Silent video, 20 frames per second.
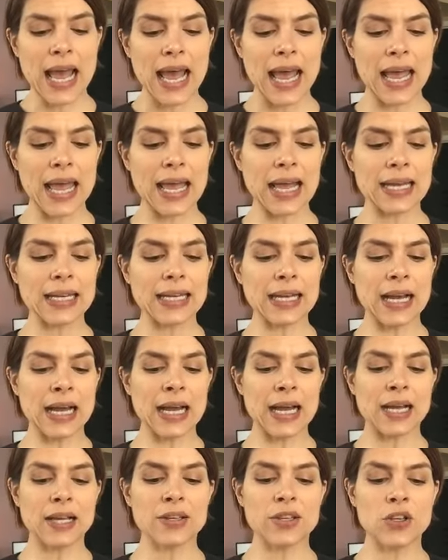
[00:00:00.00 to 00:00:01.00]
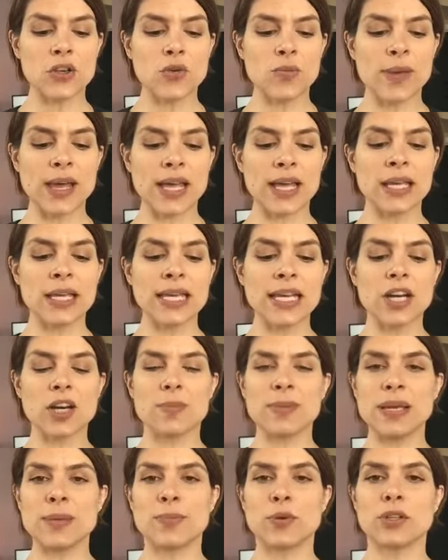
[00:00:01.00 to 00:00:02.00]
And you may hear
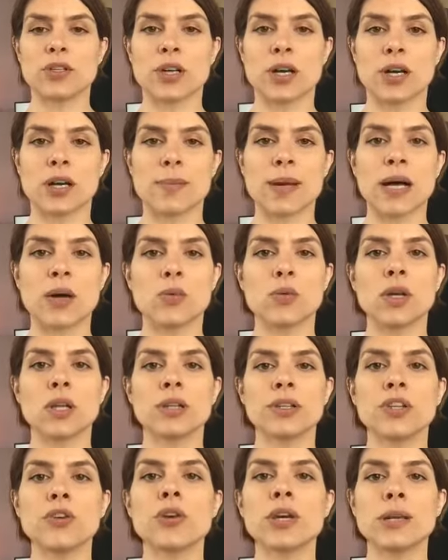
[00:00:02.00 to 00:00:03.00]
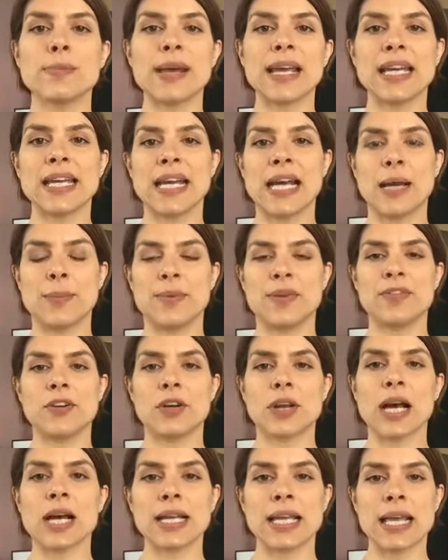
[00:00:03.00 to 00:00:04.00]
people talk about, well, you can make it up. If you're
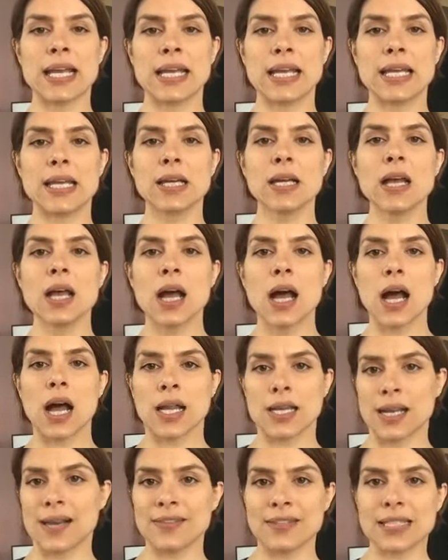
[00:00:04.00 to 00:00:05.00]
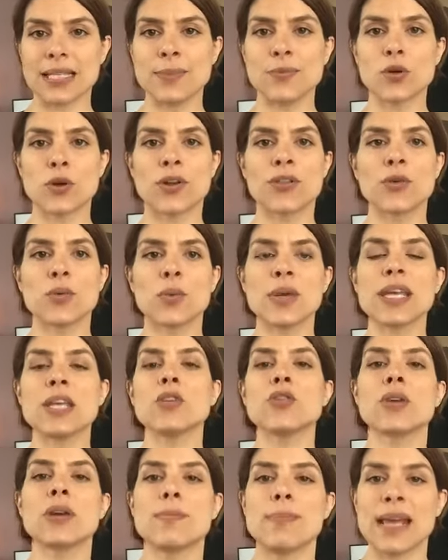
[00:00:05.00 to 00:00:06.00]
not getting enough sleep during the week,
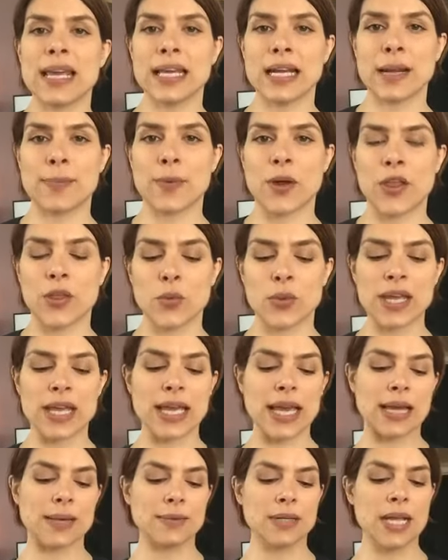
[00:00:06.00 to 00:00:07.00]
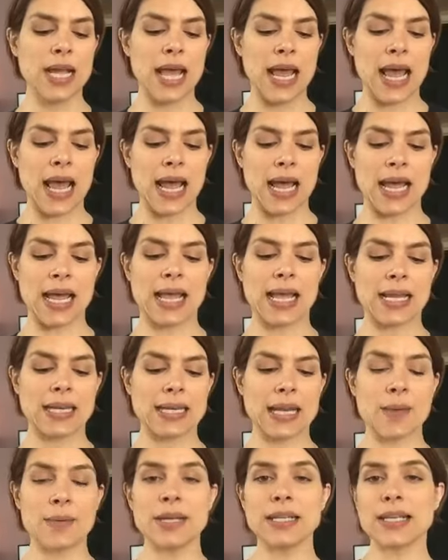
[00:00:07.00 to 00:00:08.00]
you can make it up on the weekend. And
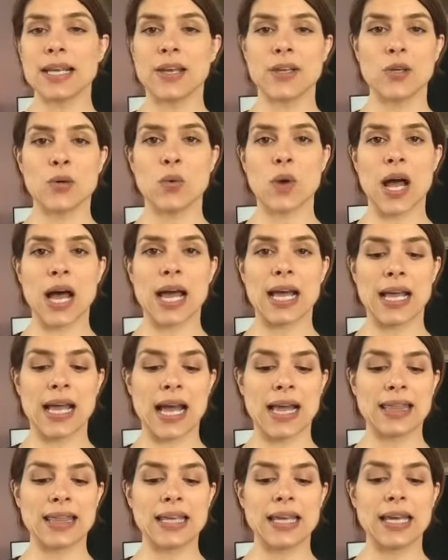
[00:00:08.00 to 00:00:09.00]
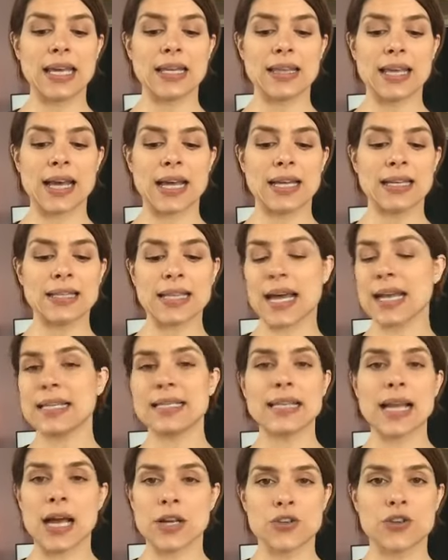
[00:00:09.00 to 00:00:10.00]
I'm going to tell you why I think that that is
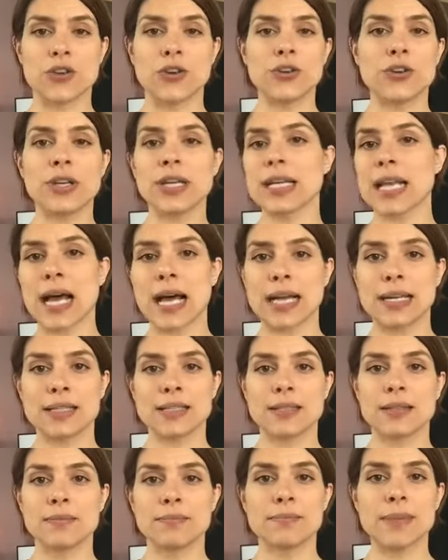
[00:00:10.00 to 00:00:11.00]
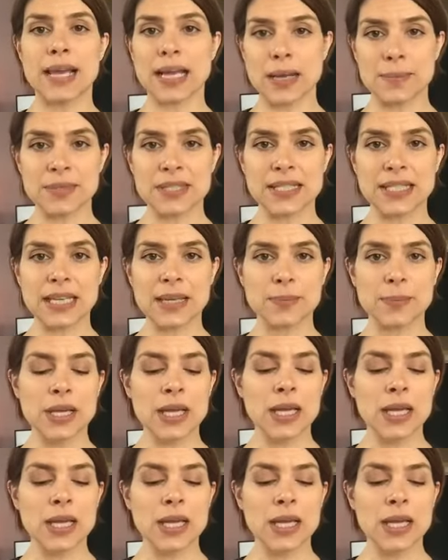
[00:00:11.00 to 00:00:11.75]
not true. You cannot make up sleep.